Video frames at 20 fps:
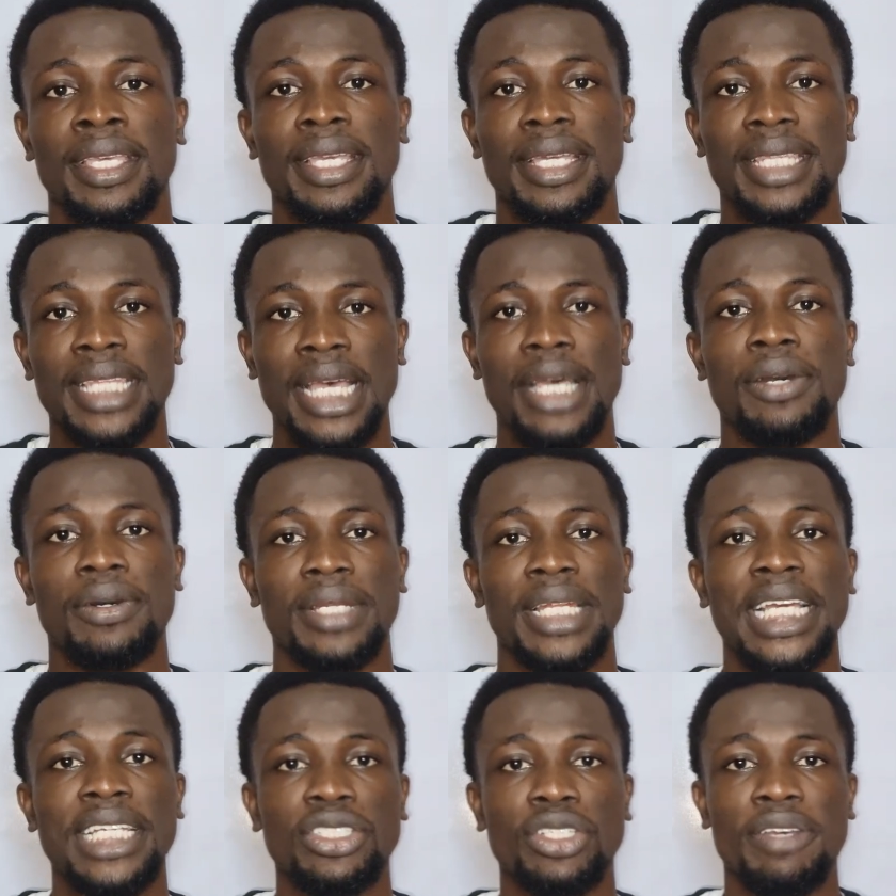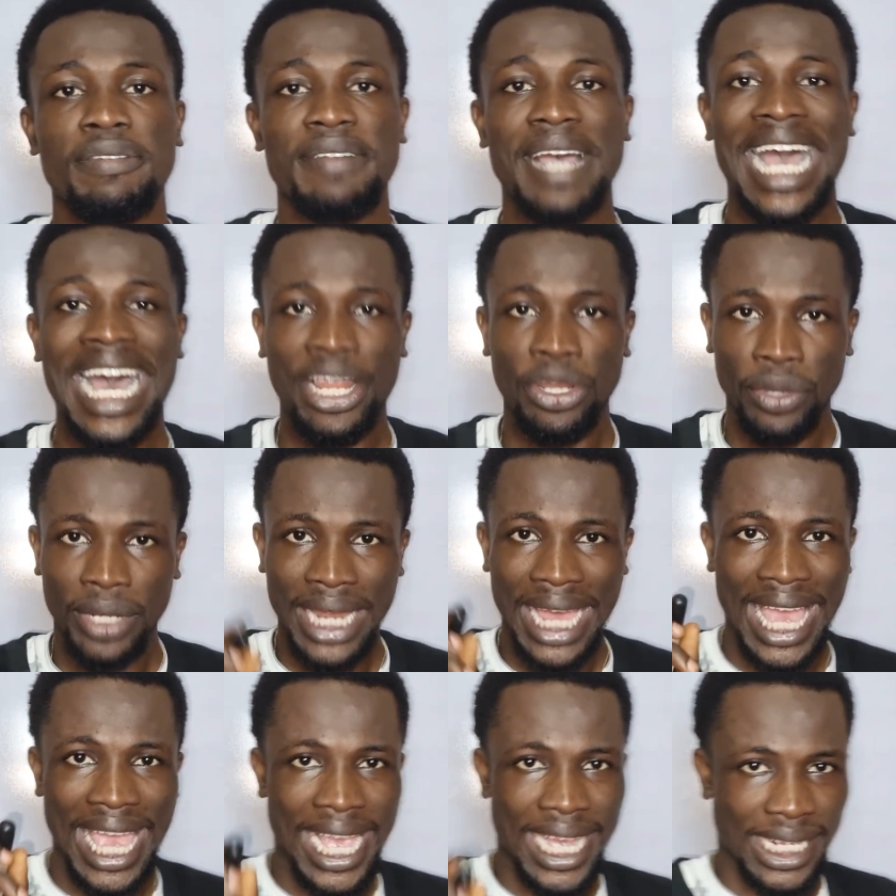Now, let's have
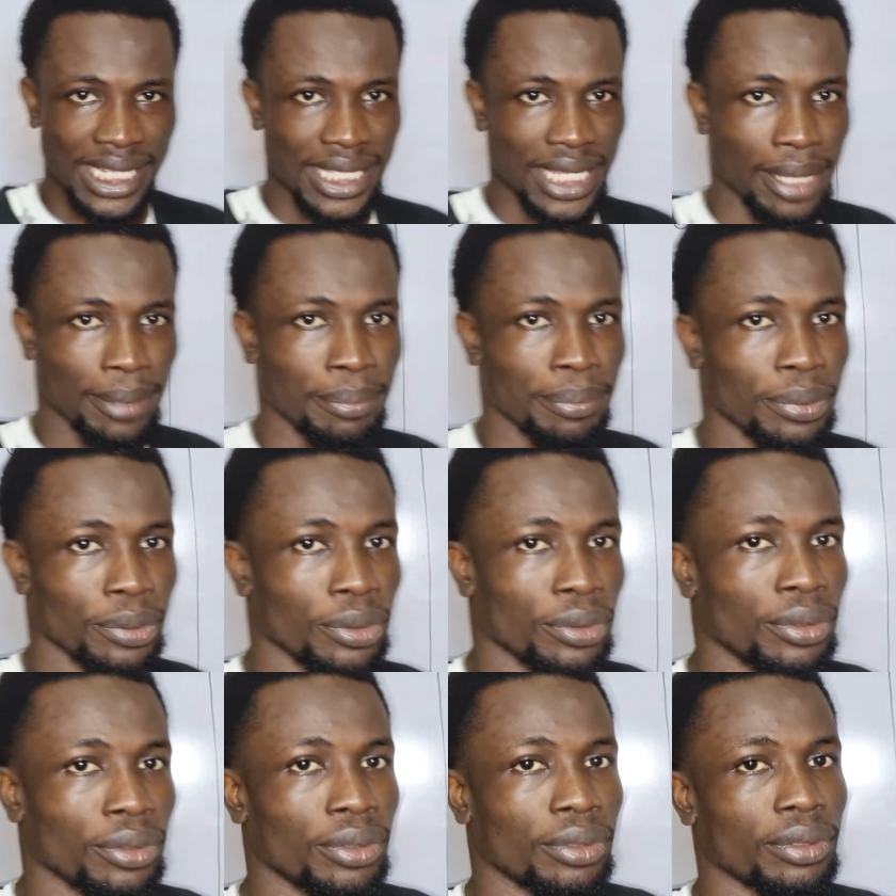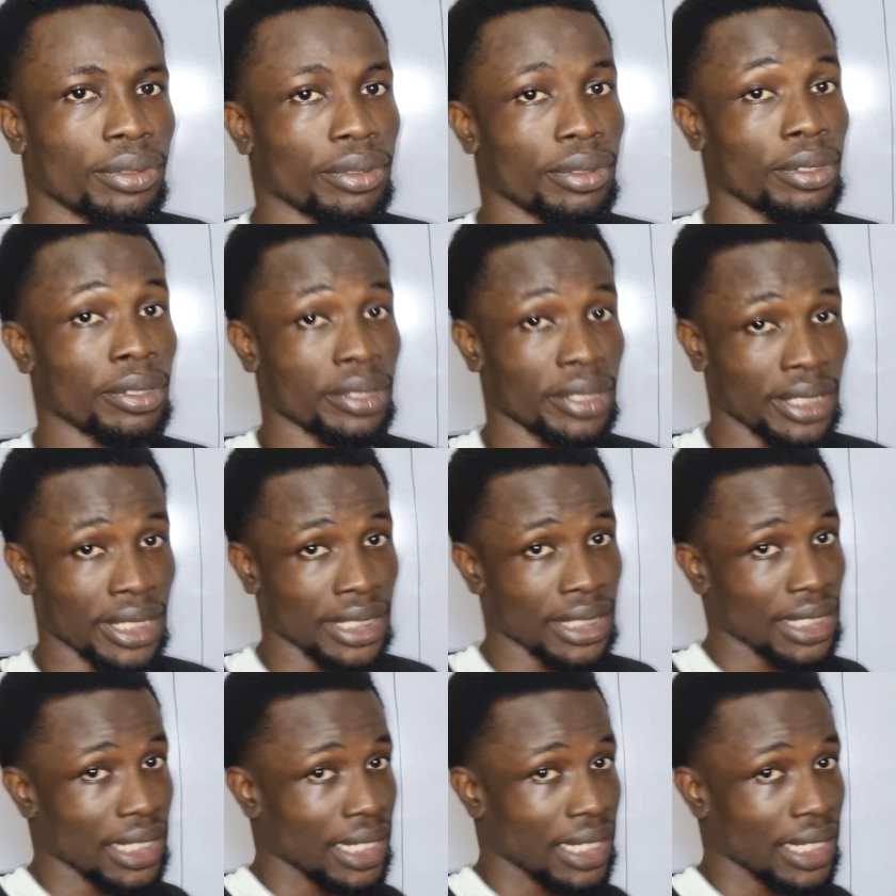another example on this